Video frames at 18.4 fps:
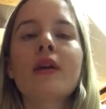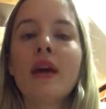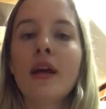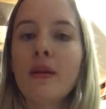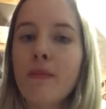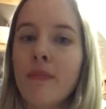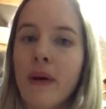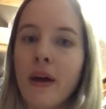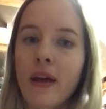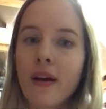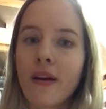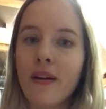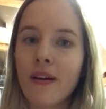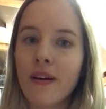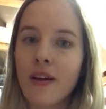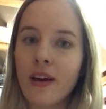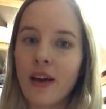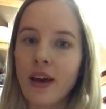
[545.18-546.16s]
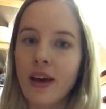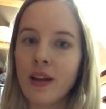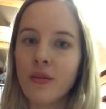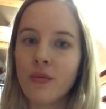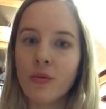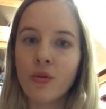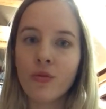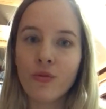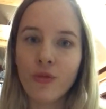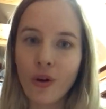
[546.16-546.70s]
get better and
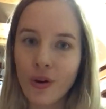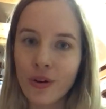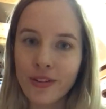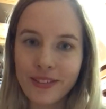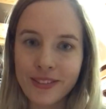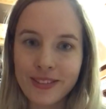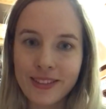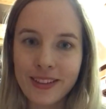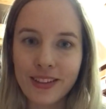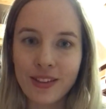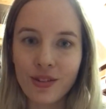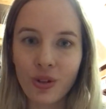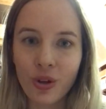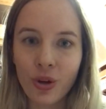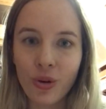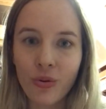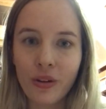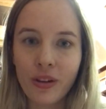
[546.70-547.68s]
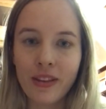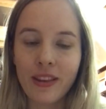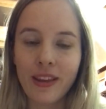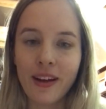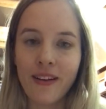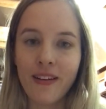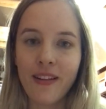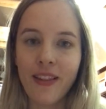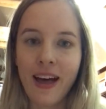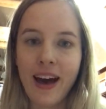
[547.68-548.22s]
move on, in
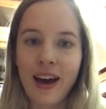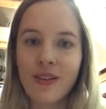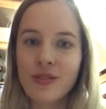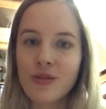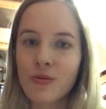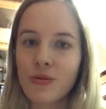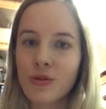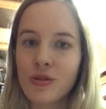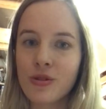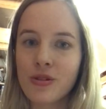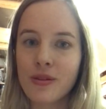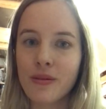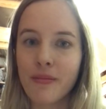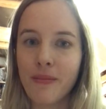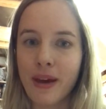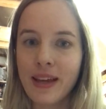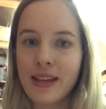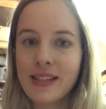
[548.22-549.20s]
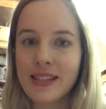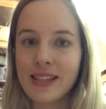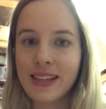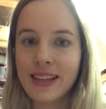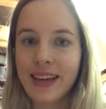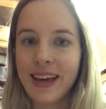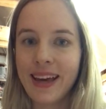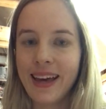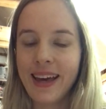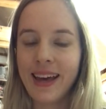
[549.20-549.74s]
their lives, which is amazing.
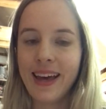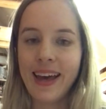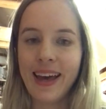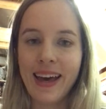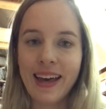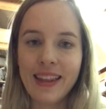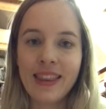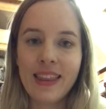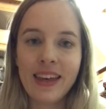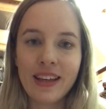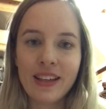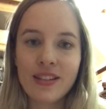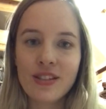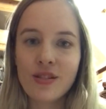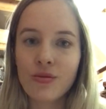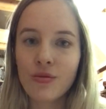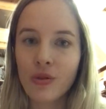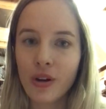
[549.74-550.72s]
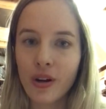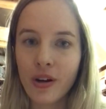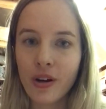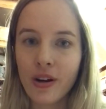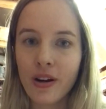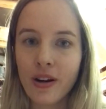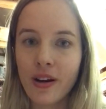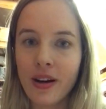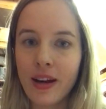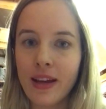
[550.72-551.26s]
And thanks to
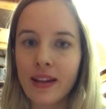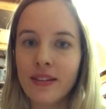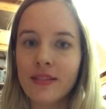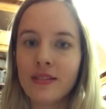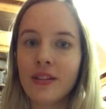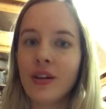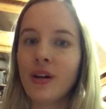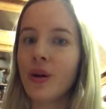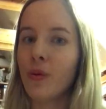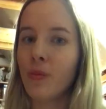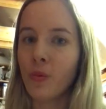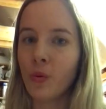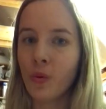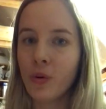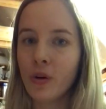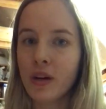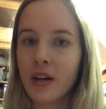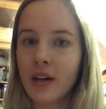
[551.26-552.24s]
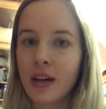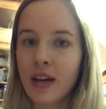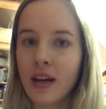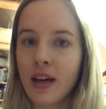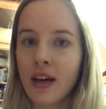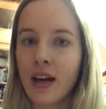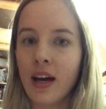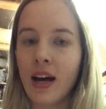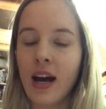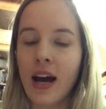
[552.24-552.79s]
her and her book,
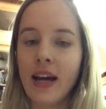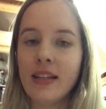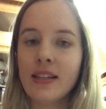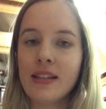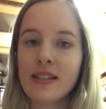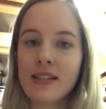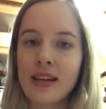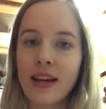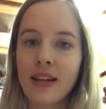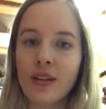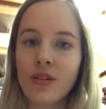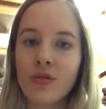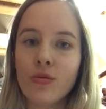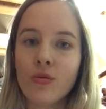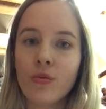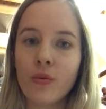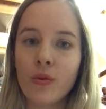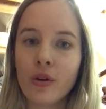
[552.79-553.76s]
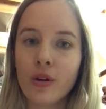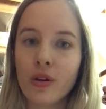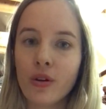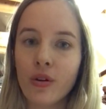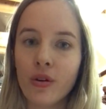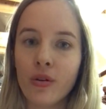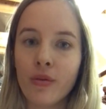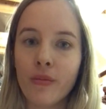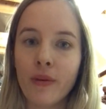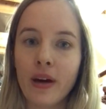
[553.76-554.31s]
I decided to work
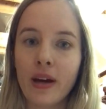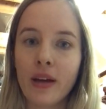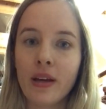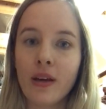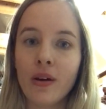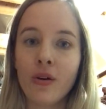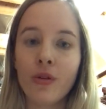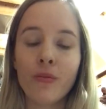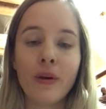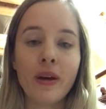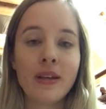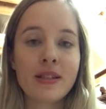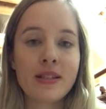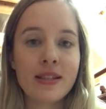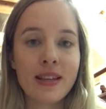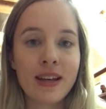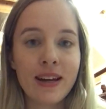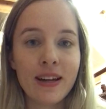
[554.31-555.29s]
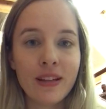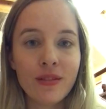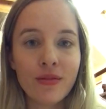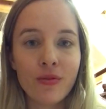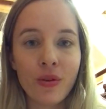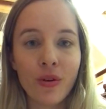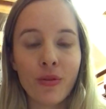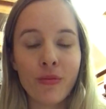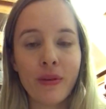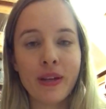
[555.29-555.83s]
on myself,
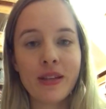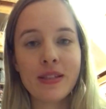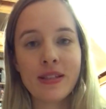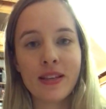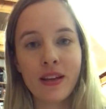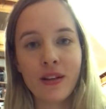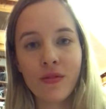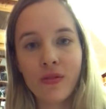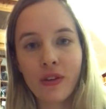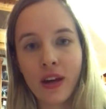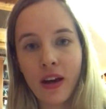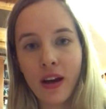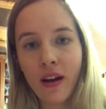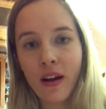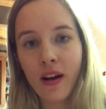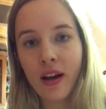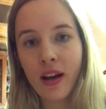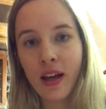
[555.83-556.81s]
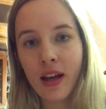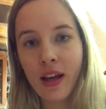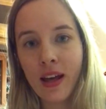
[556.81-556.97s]
on my self-care,